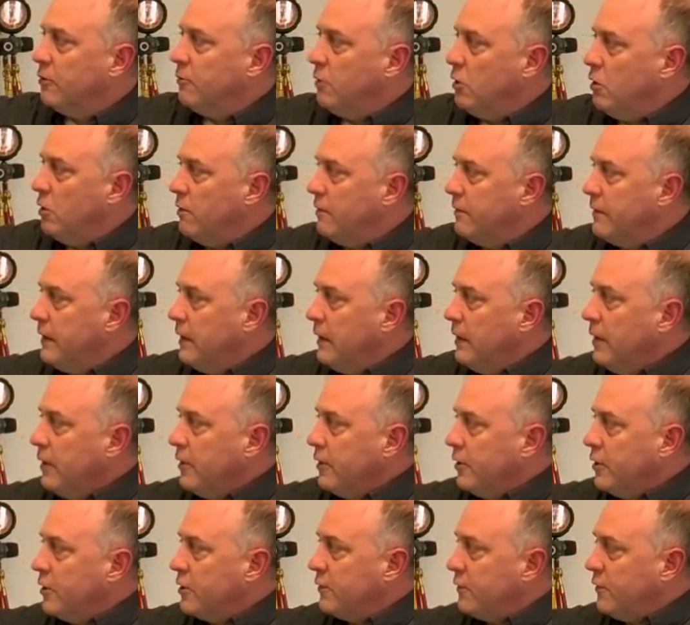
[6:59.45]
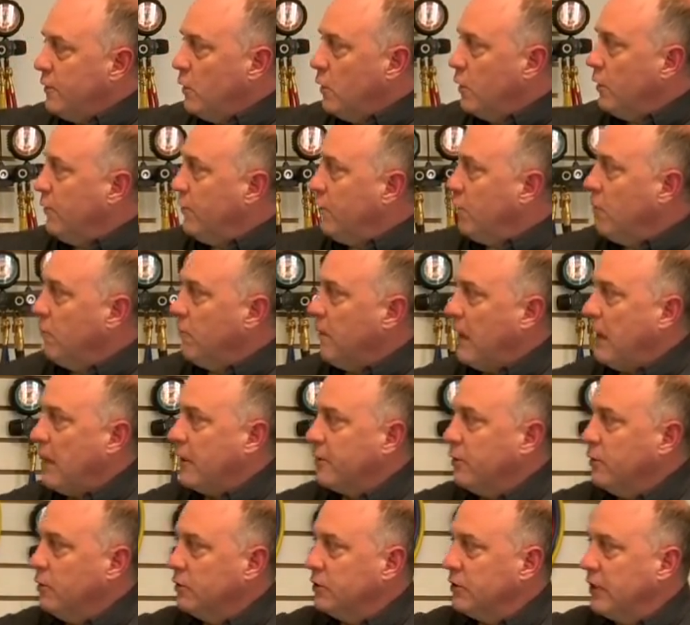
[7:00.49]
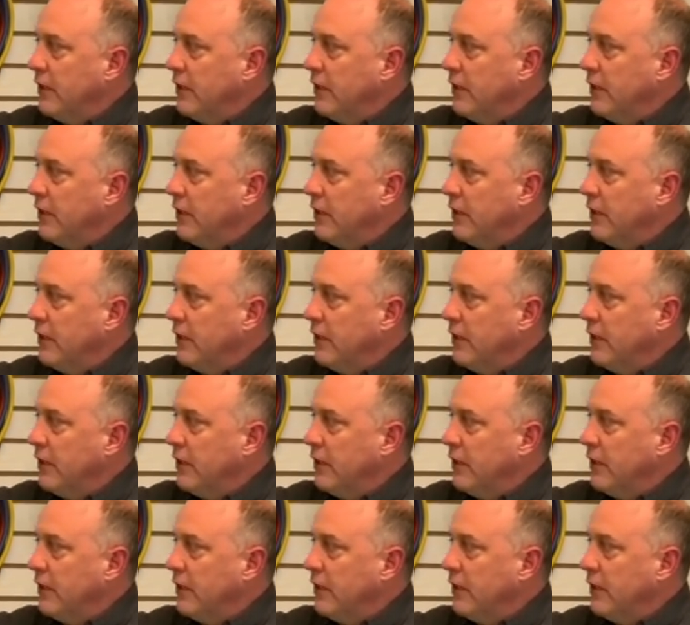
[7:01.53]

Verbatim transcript: removed, there's fewer and fewer molecules